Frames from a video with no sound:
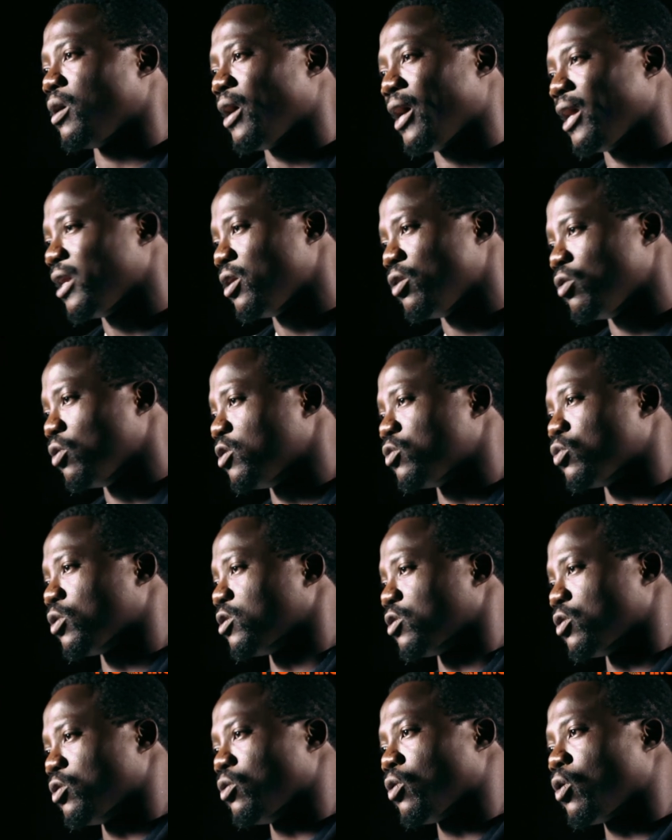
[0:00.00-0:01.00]
I didn't know it
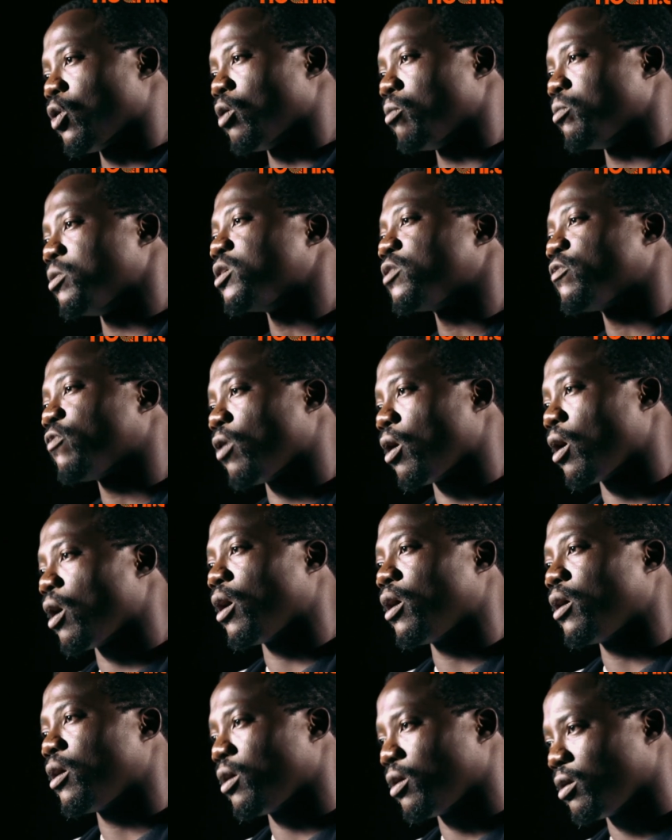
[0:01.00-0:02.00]
was going to come this
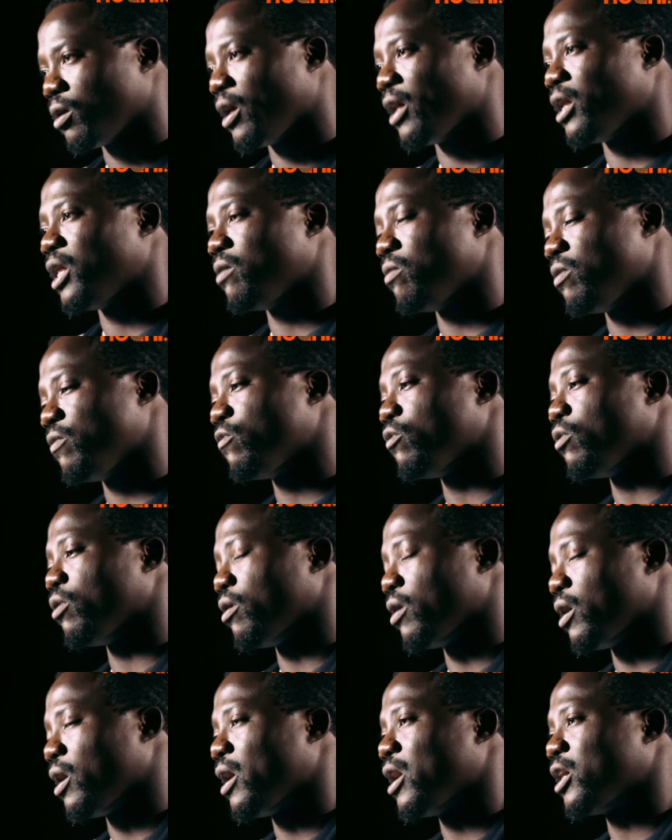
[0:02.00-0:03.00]
far. And Living
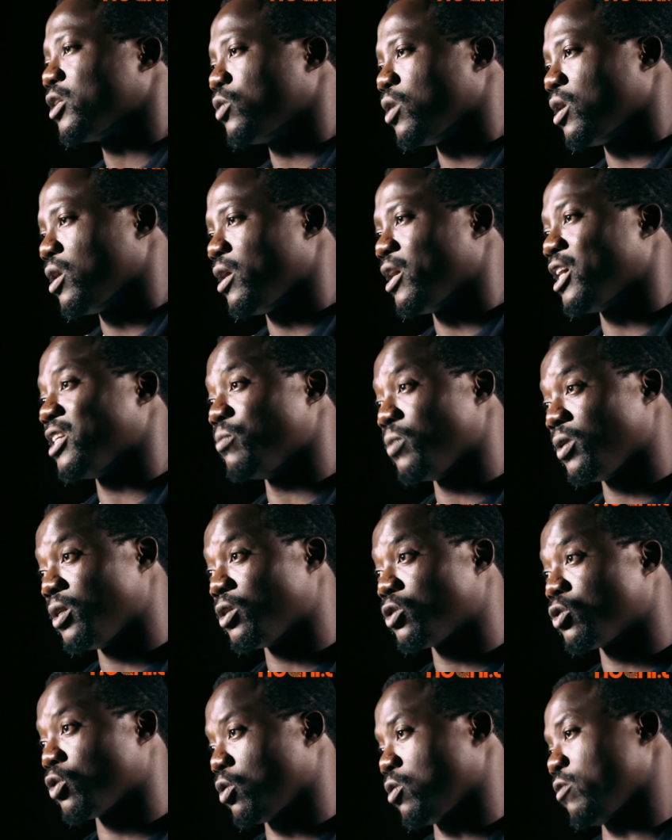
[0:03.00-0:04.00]
Funeral actually has been a
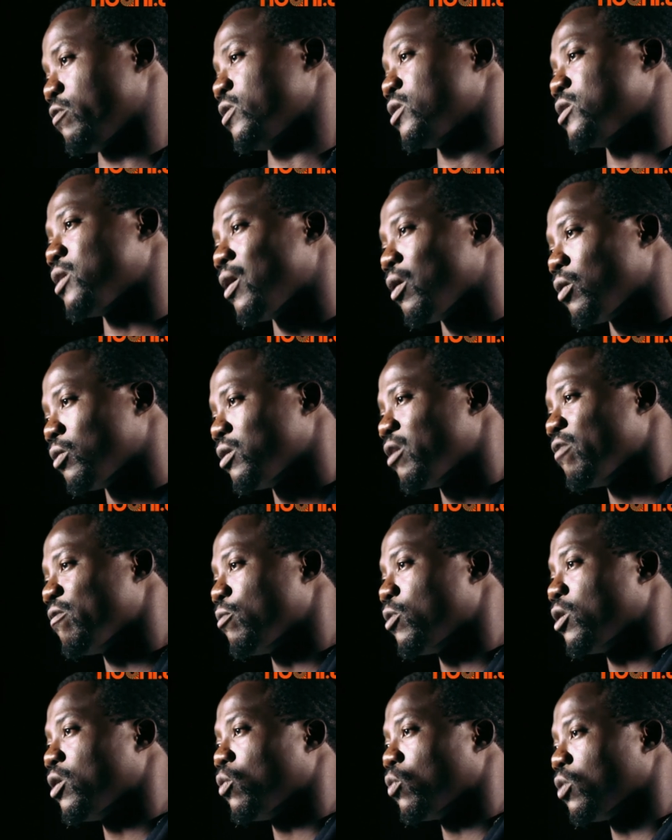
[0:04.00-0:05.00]
talk of the town.
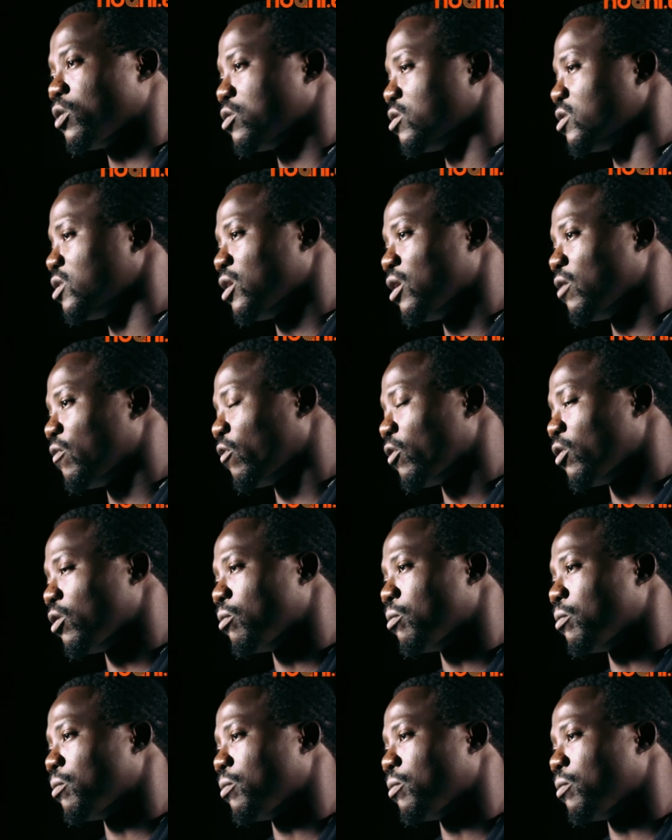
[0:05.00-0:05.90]
Everybody wants to see the film.